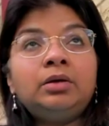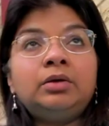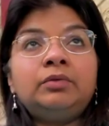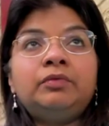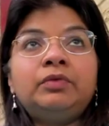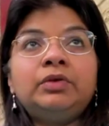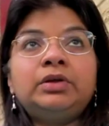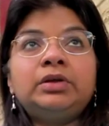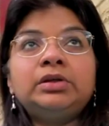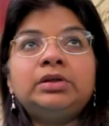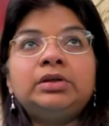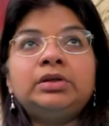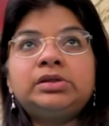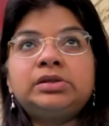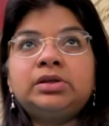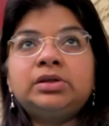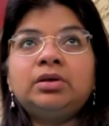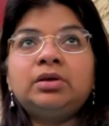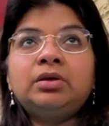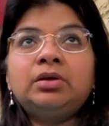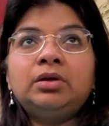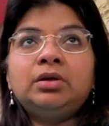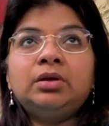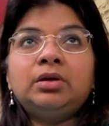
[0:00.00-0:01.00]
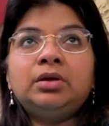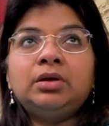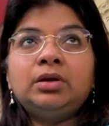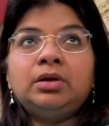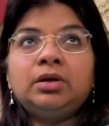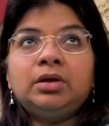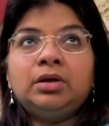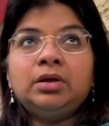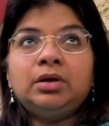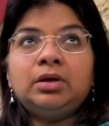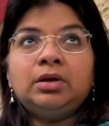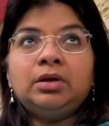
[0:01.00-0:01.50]
if it is,
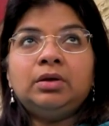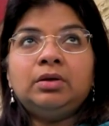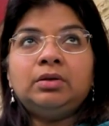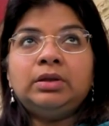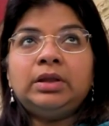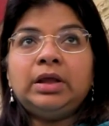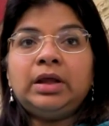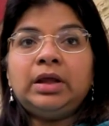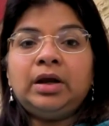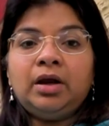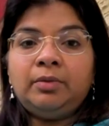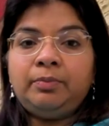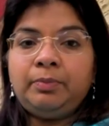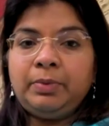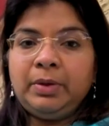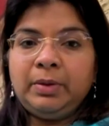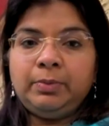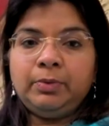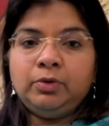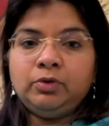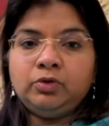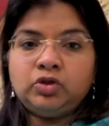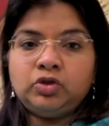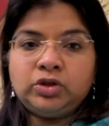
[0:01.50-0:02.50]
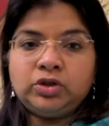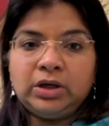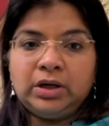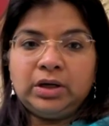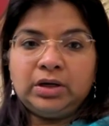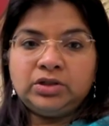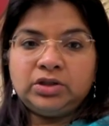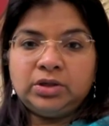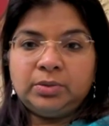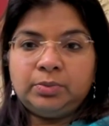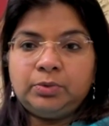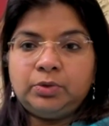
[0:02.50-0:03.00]
there are people who
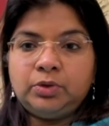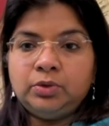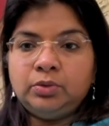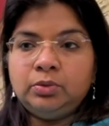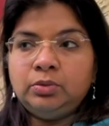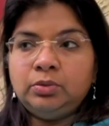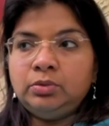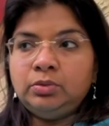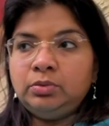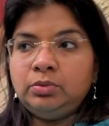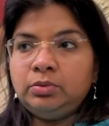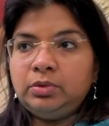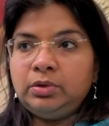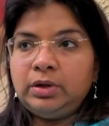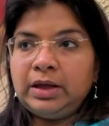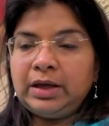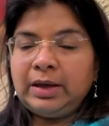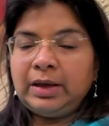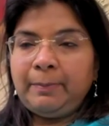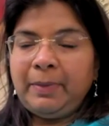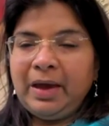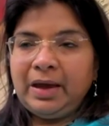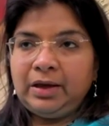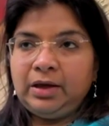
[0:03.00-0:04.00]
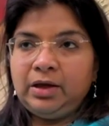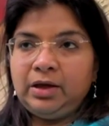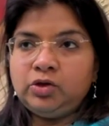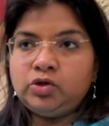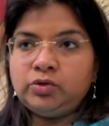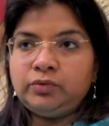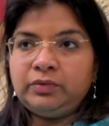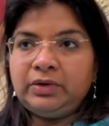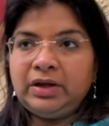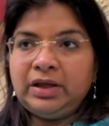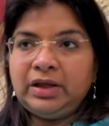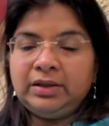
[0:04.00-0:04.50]
charge up to like a
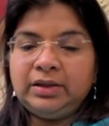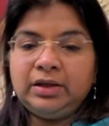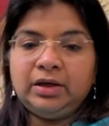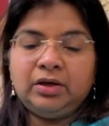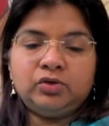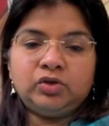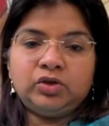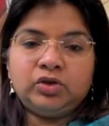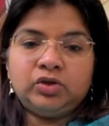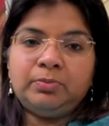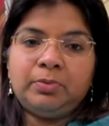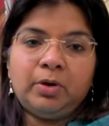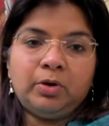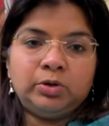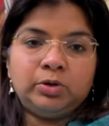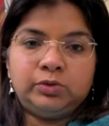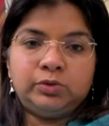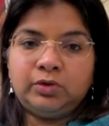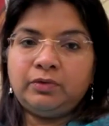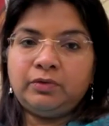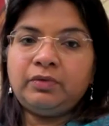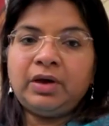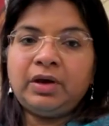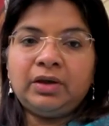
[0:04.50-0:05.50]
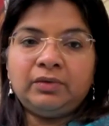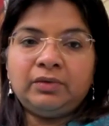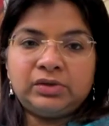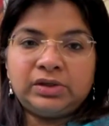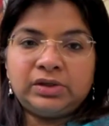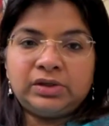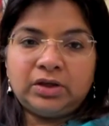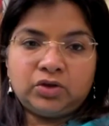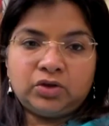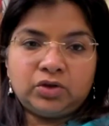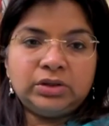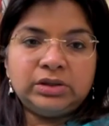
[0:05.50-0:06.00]
package of £10,000 for 5
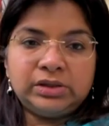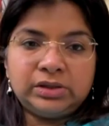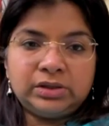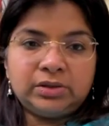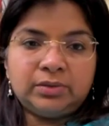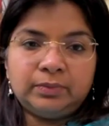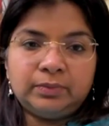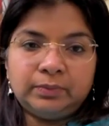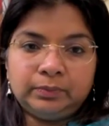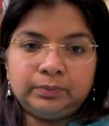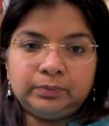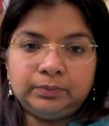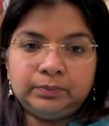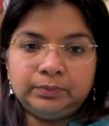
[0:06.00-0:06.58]
sessions.